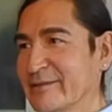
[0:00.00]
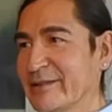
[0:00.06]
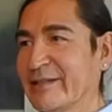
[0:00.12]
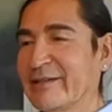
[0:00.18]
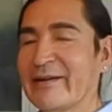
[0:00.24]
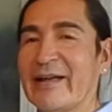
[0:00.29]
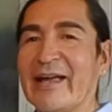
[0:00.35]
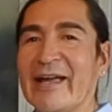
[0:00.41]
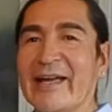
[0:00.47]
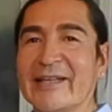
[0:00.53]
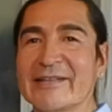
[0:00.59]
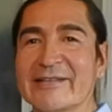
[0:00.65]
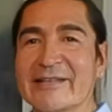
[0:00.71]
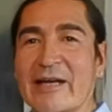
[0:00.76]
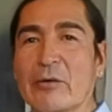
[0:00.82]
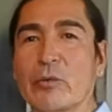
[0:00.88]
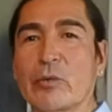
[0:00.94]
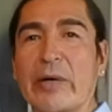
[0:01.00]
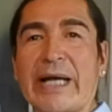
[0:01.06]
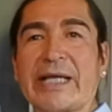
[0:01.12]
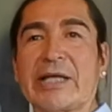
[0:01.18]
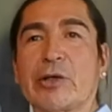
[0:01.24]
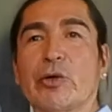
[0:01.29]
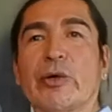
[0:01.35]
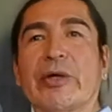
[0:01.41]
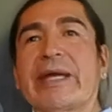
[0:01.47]
Yeah, and
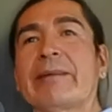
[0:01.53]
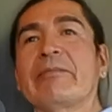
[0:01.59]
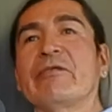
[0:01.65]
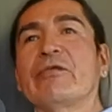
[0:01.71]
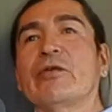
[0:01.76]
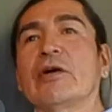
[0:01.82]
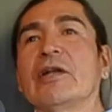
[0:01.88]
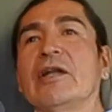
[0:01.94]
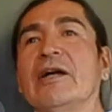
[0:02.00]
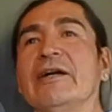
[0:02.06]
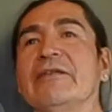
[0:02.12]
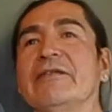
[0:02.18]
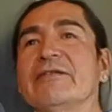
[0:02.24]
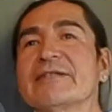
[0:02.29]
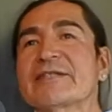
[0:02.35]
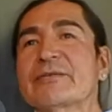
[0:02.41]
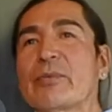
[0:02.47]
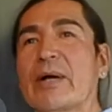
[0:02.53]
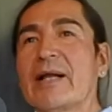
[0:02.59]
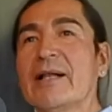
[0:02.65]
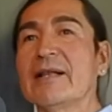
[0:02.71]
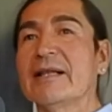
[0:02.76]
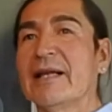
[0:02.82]
Requiem for Love as well.